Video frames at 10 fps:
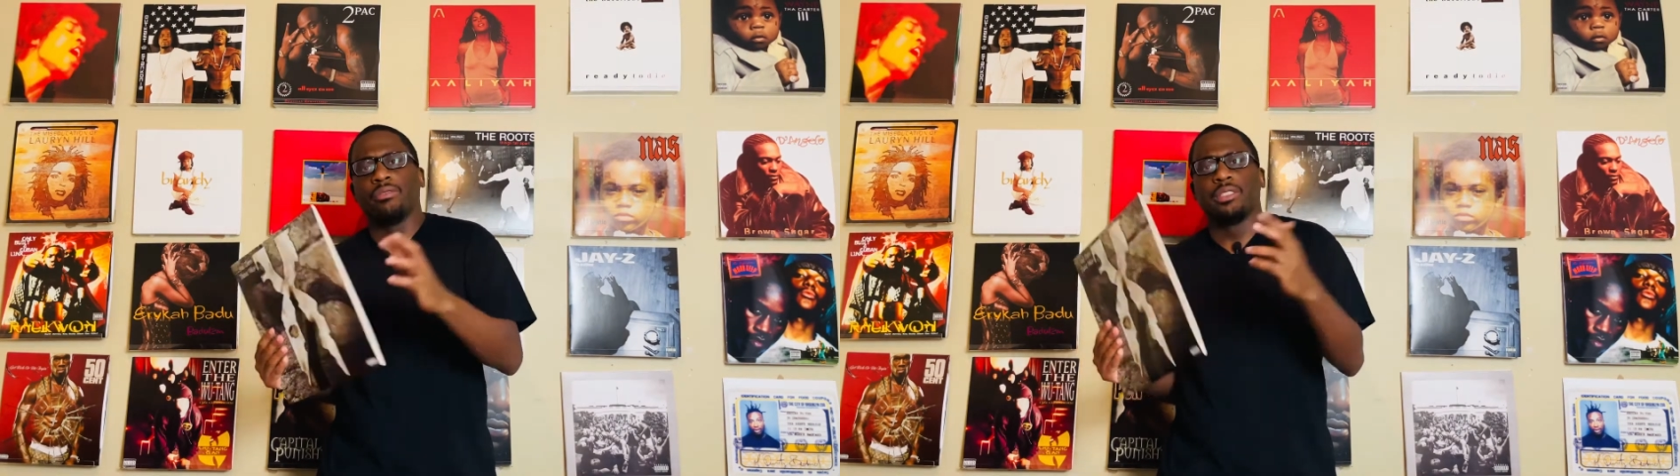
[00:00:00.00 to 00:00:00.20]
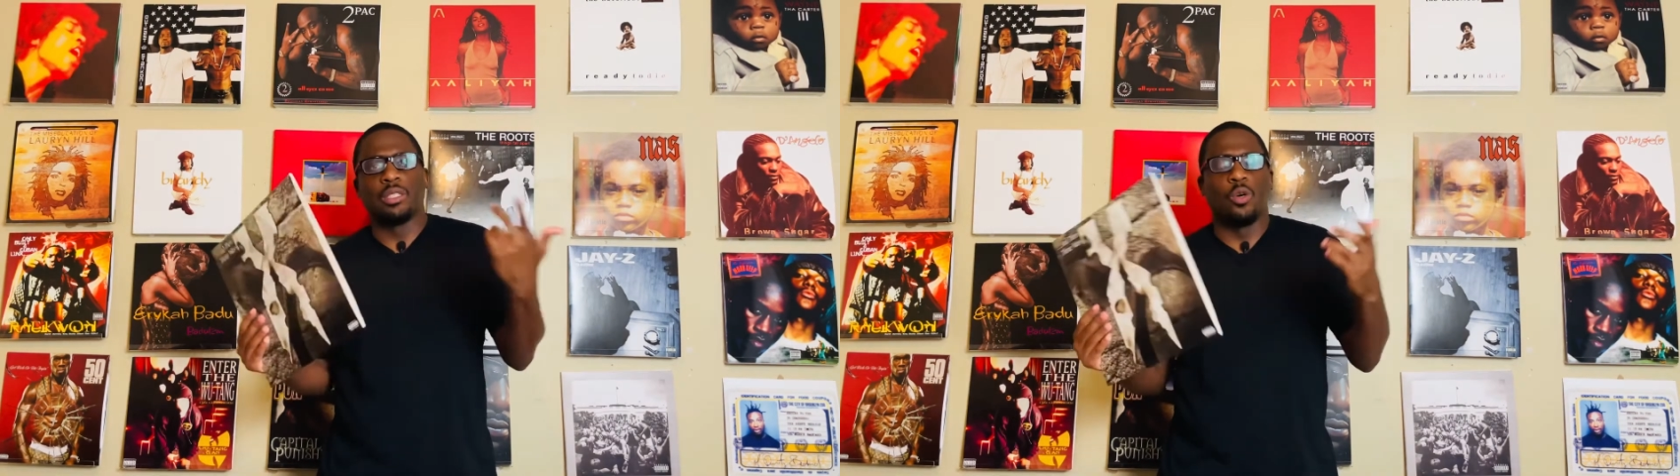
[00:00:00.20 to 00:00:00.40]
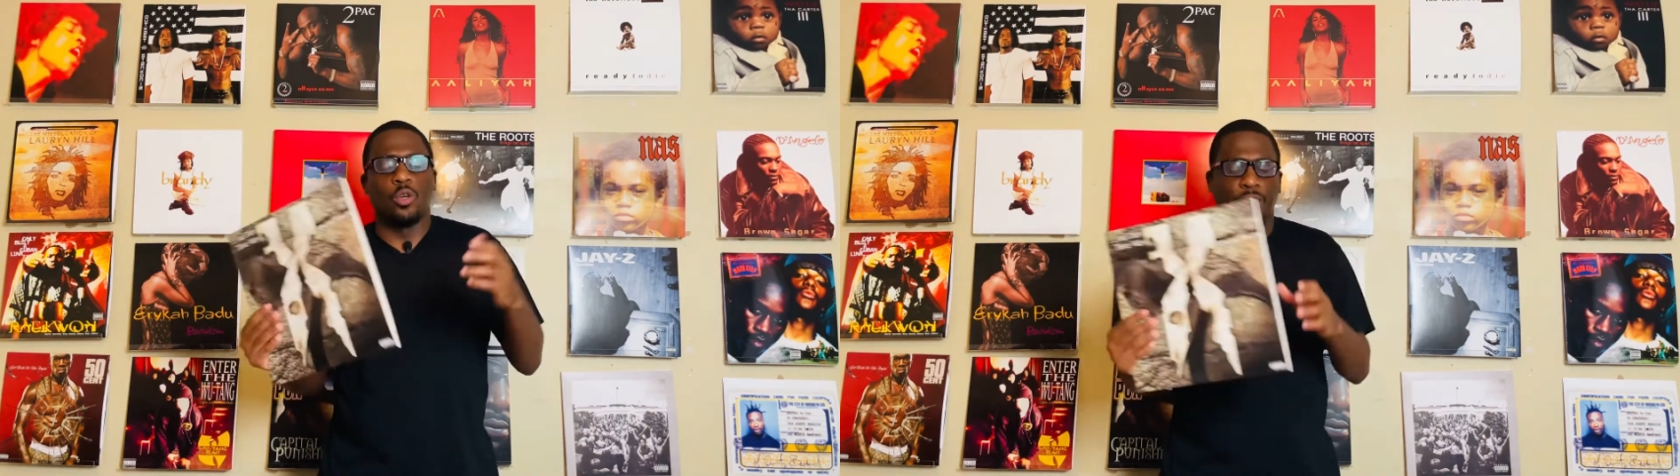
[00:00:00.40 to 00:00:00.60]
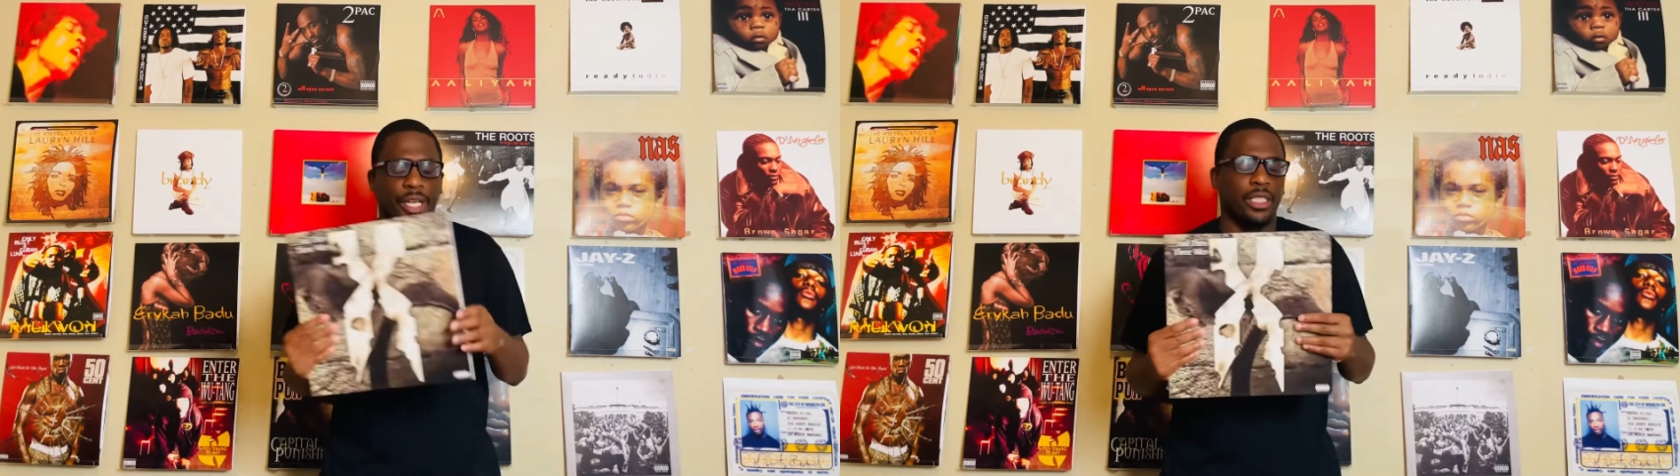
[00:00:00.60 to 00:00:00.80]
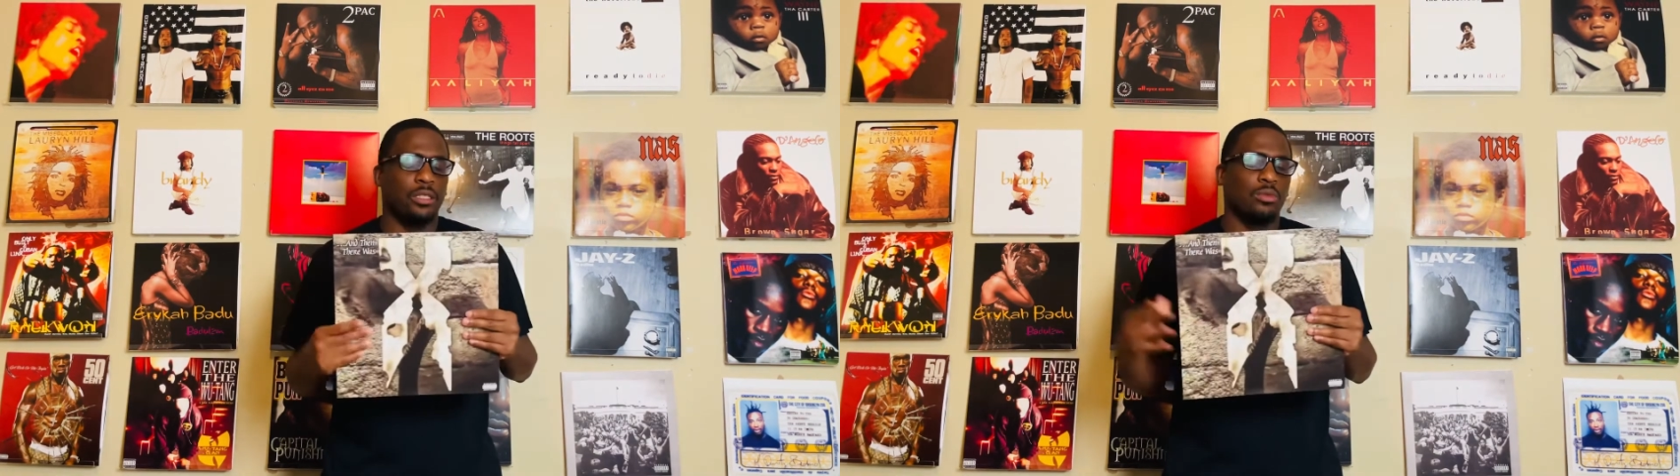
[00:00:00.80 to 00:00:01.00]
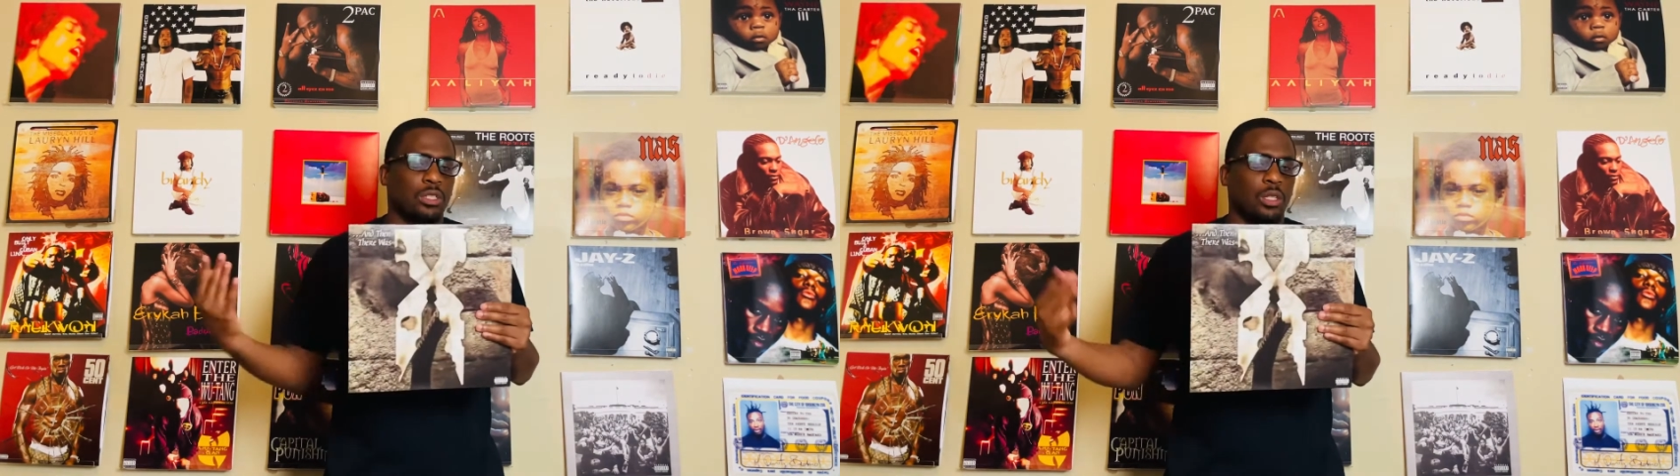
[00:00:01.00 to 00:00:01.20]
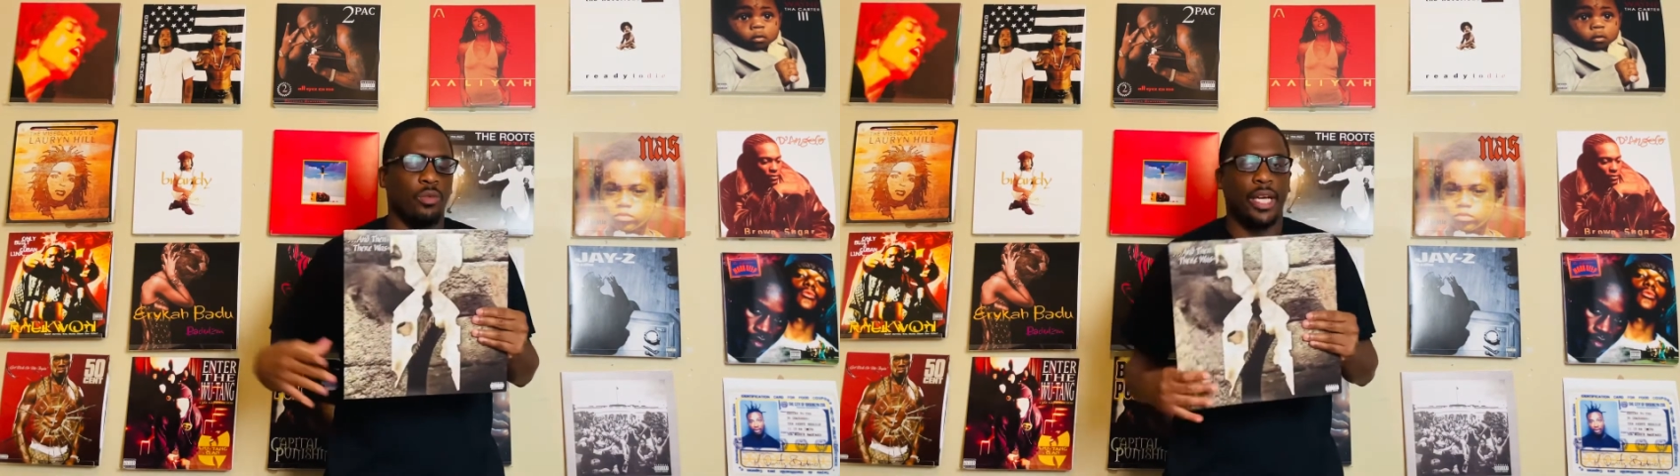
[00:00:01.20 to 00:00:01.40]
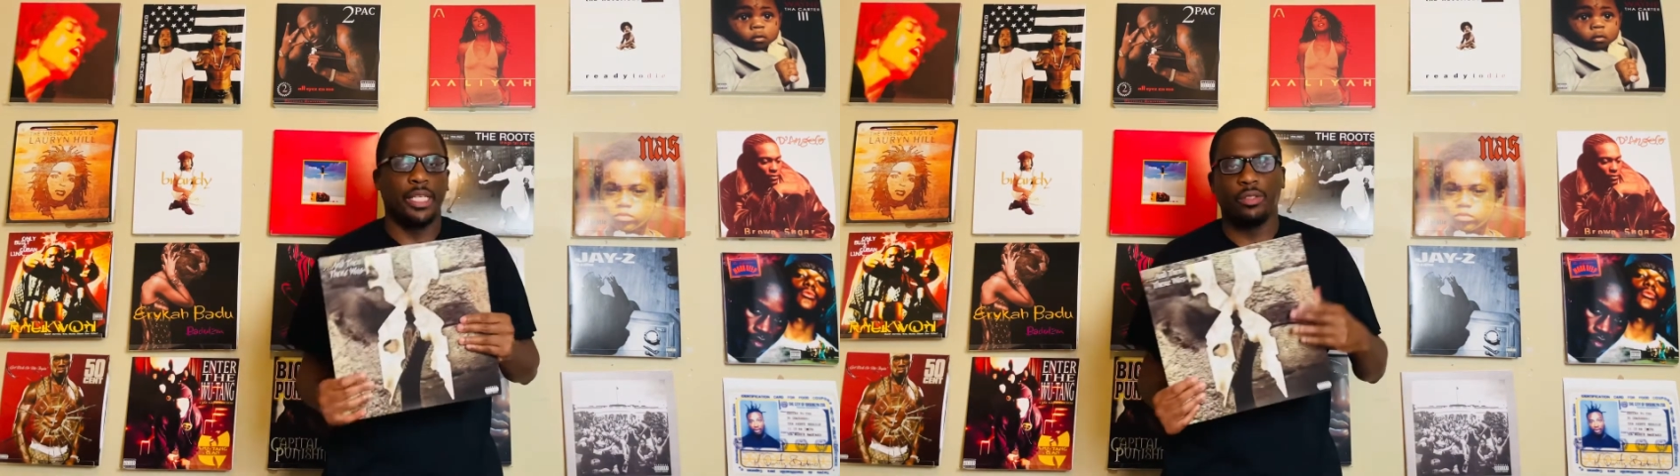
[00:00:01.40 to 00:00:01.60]
song credit,
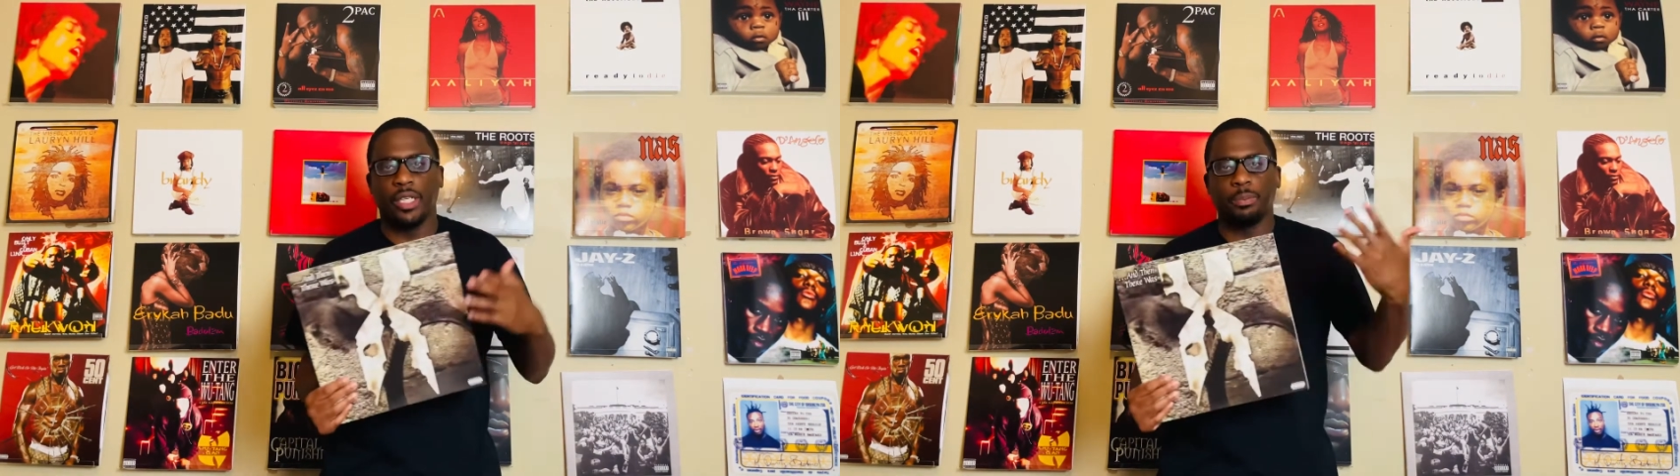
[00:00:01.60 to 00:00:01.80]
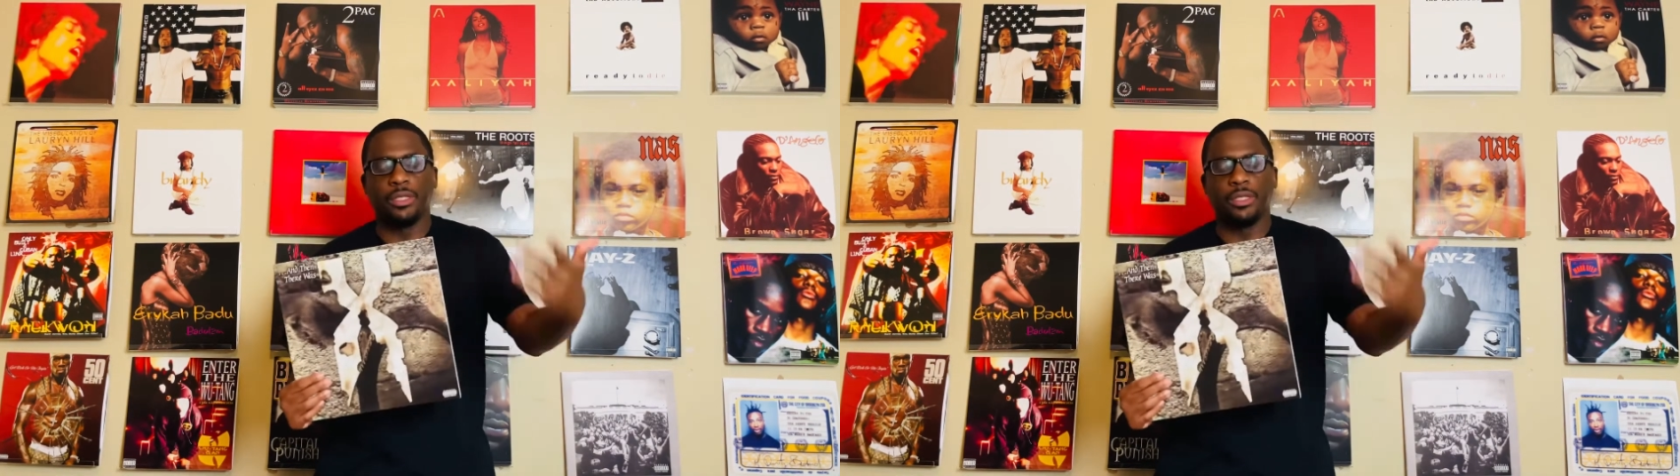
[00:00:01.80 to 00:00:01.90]
songwriter credit,